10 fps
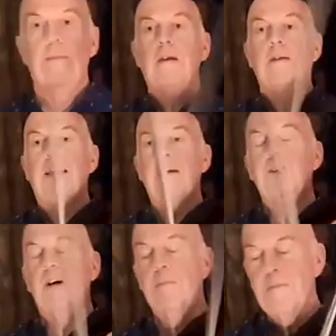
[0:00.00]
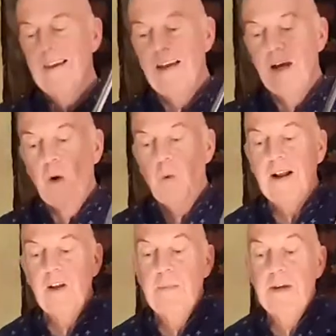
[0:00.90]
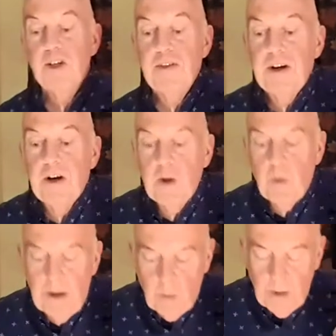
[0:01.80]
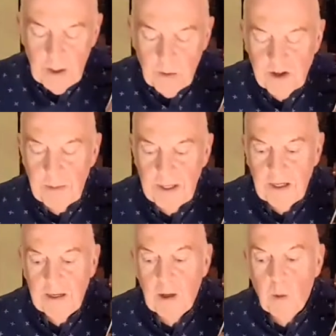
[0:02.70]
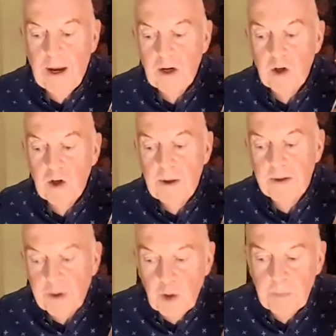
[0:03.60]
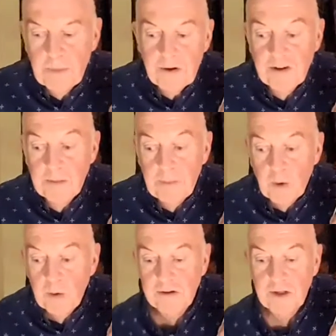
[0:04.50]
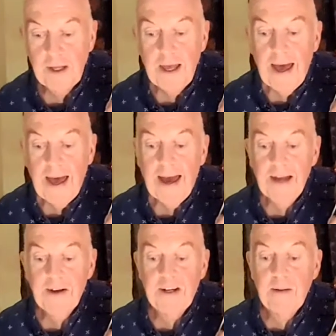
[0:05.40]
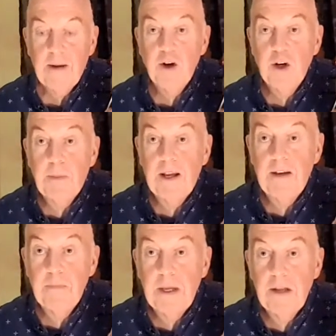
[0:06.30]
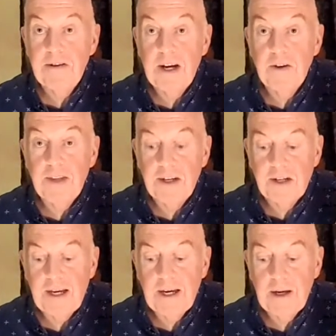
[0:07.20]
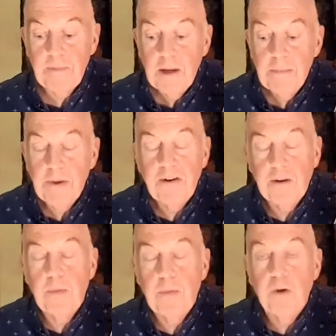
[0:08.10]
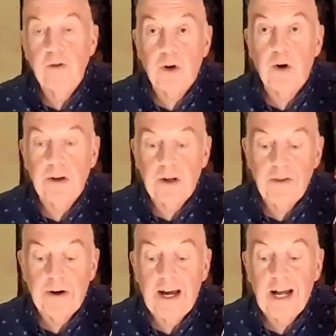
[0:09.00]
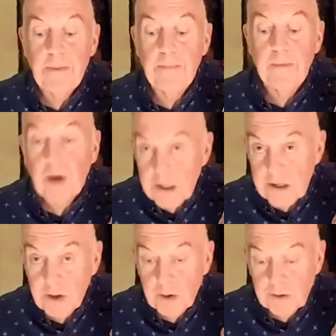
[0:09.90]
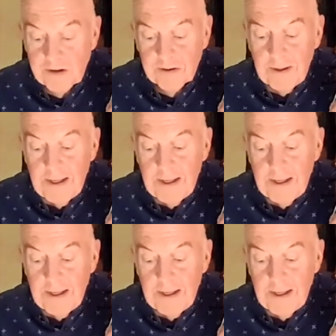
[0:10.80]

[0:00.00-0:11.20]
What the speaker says: Thank you, Tom. Well, you mentioned there when you were speaking a little while ago about the group Buttons and Bows, and I'm going to play a piece now that Buttons and Bows recorded on their album Grace Notes.